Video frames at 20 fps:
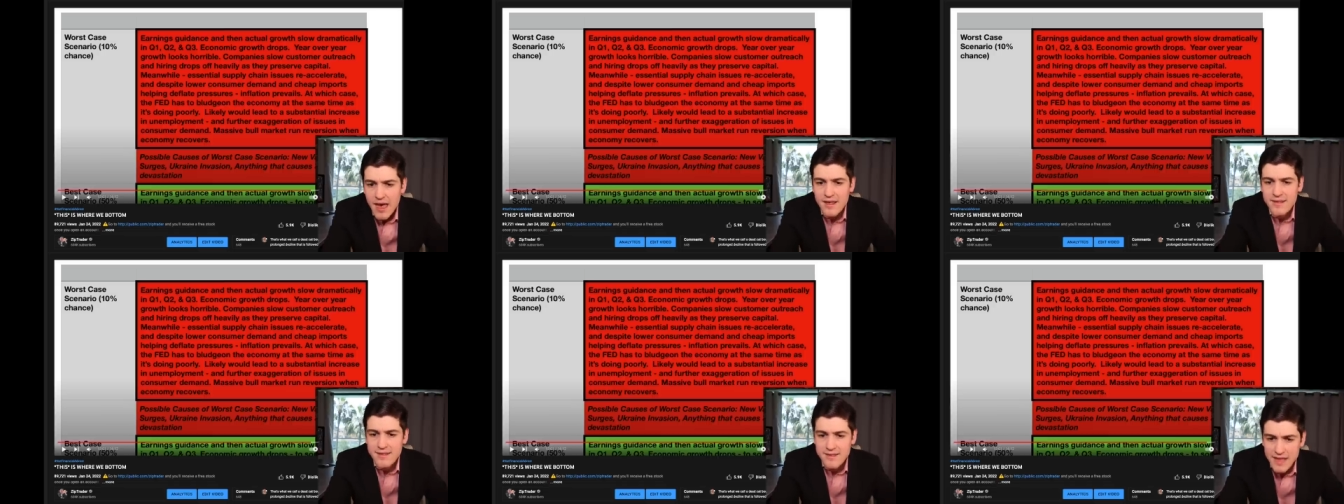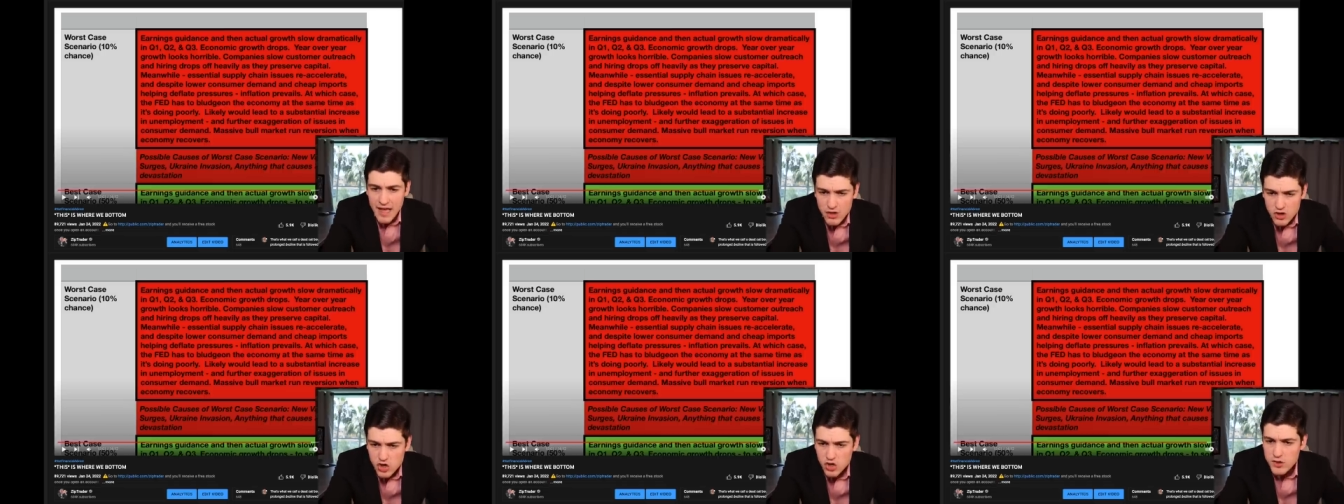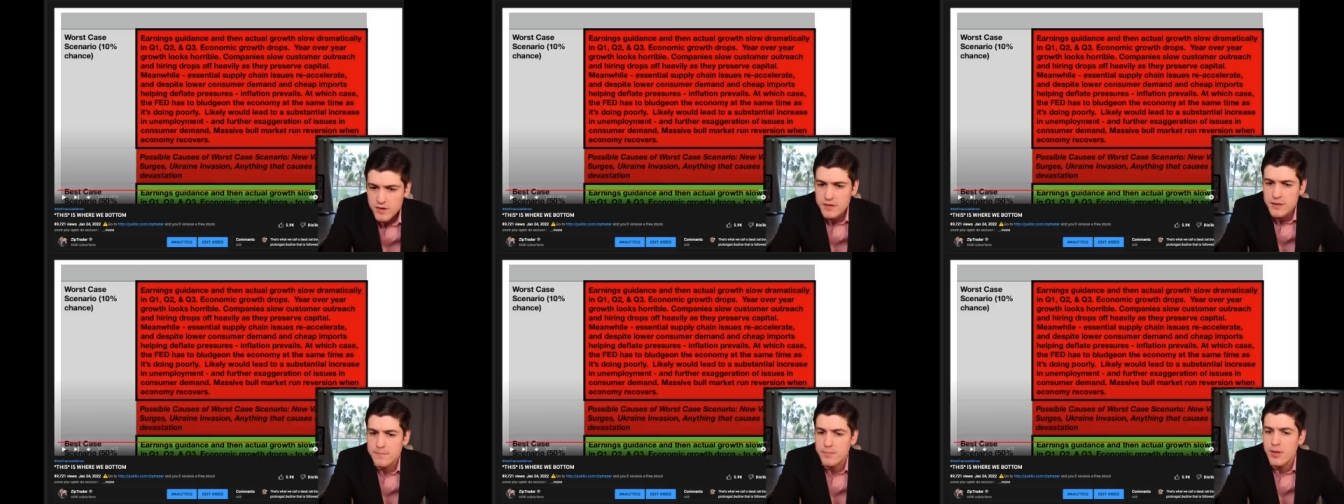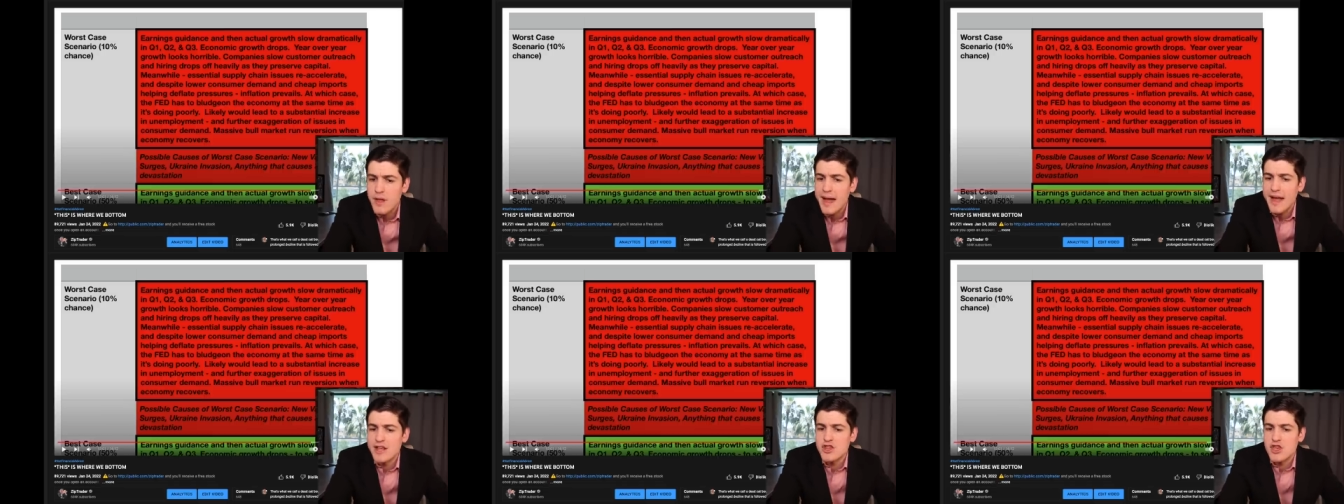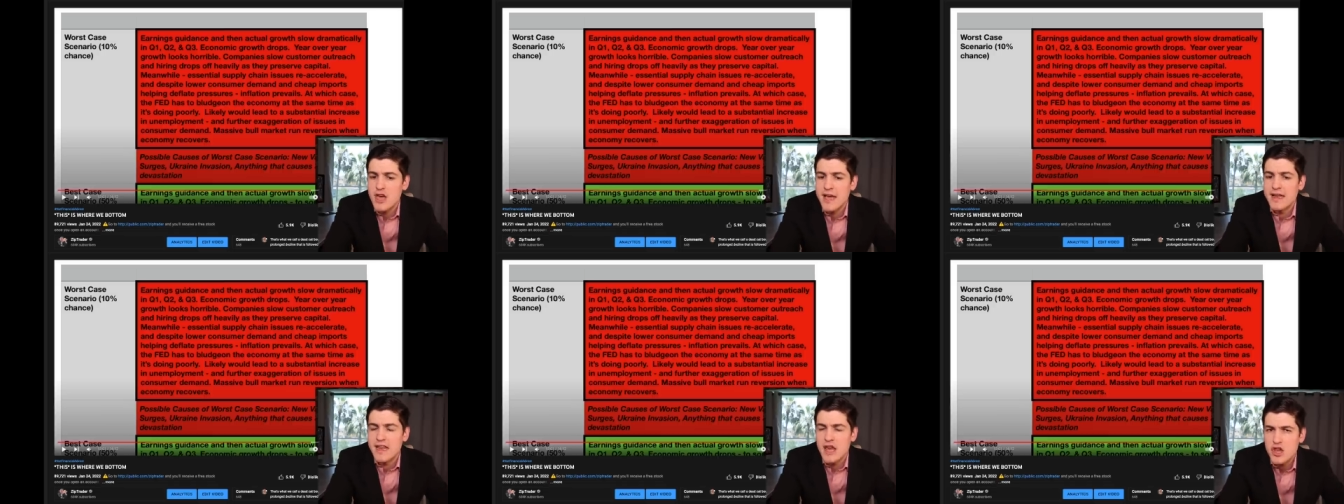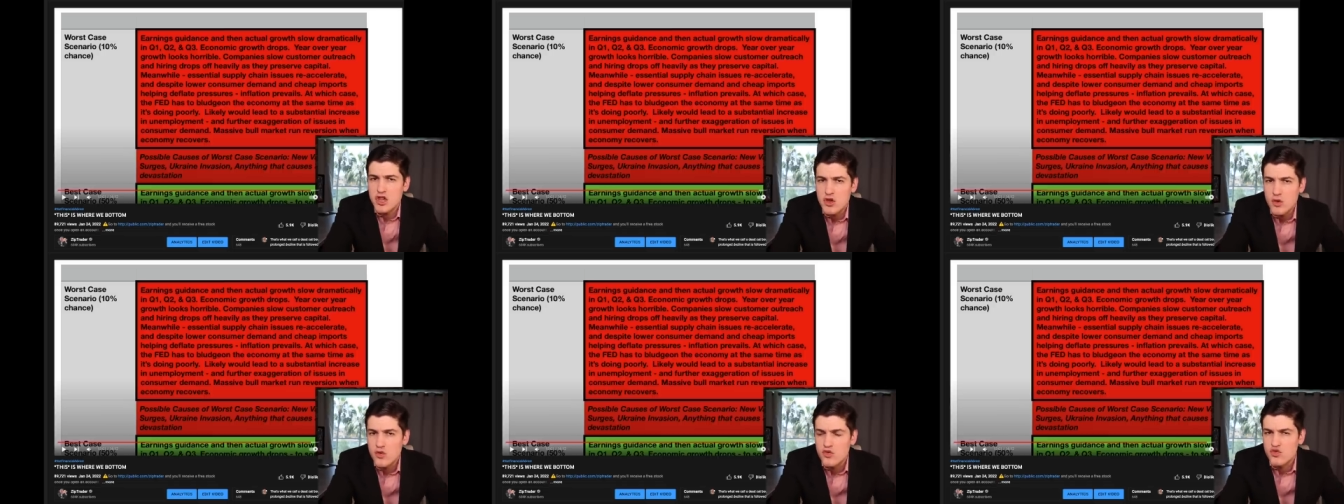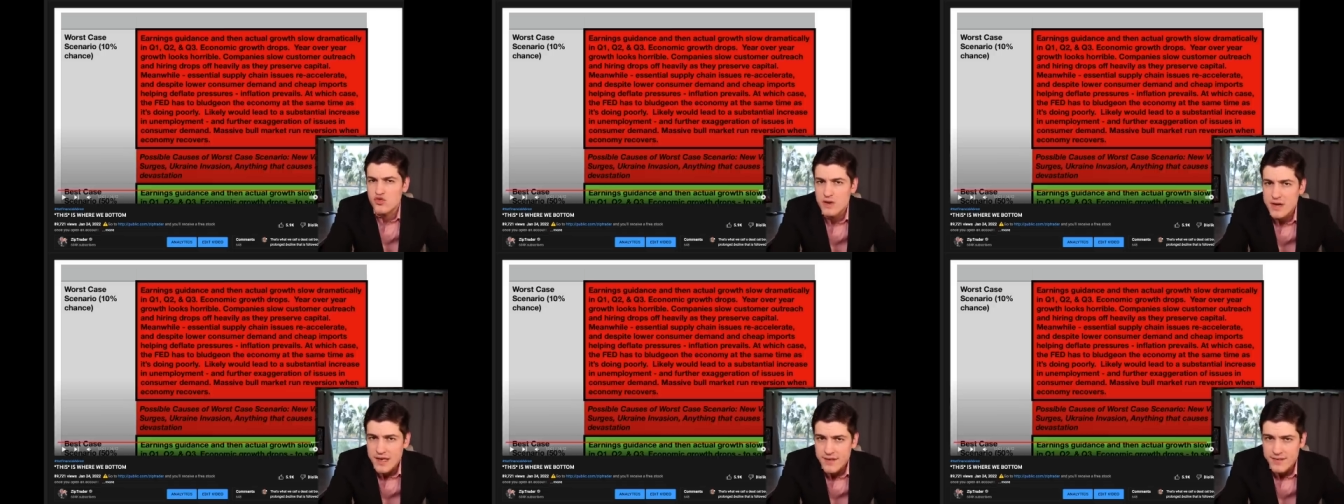essential supply chain issues
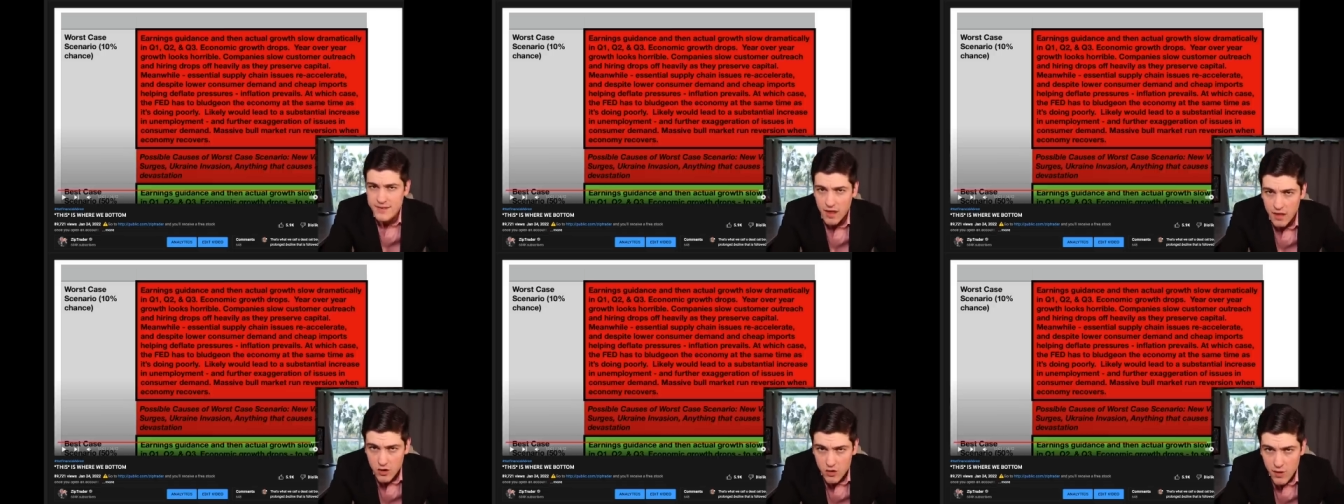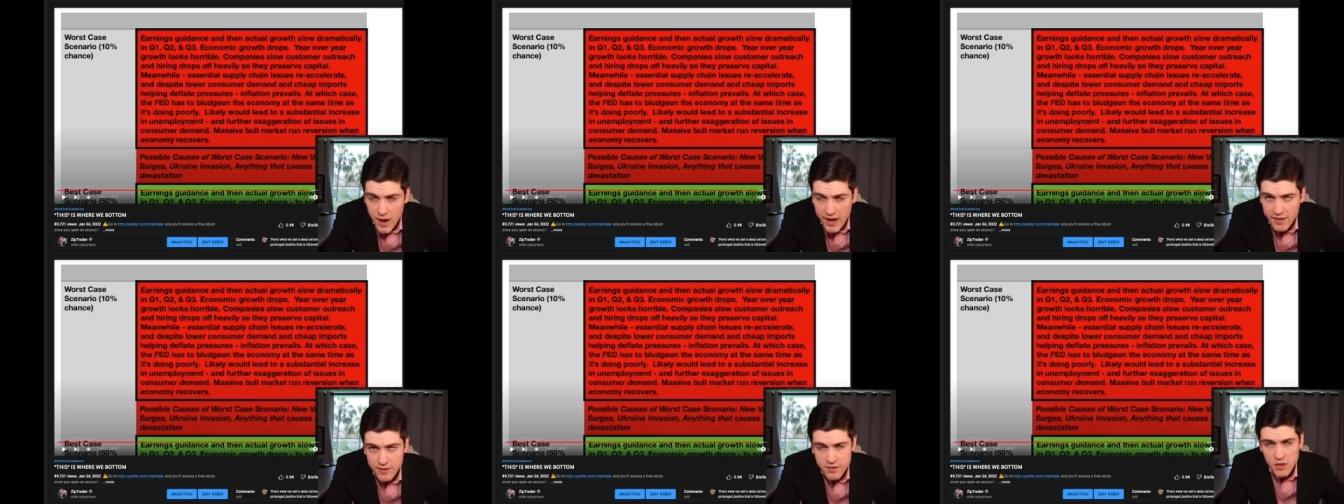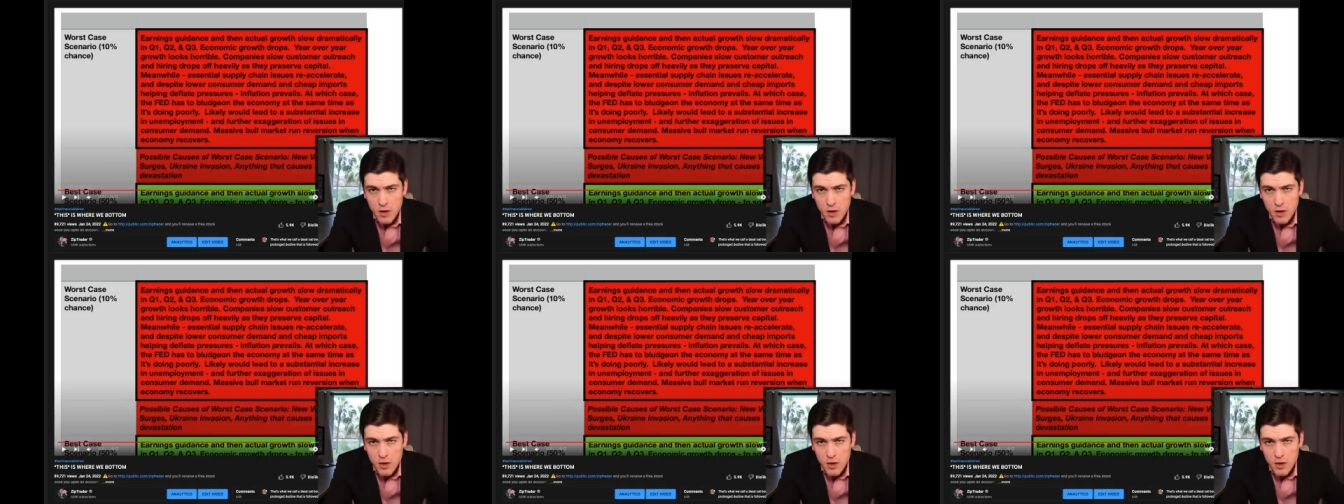reaccelerate.